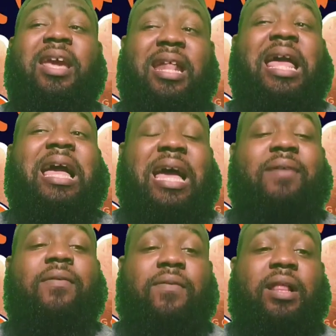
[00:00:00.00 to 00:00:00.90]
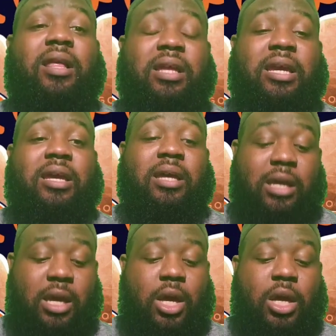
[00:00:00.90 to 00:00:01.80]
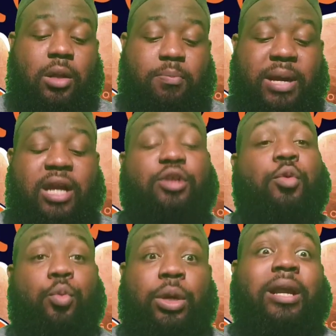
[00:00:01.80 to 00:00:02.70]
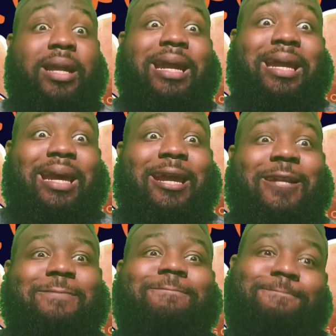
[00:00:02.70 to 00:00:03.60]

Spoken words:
And I have a feeling that the Bears will win that game.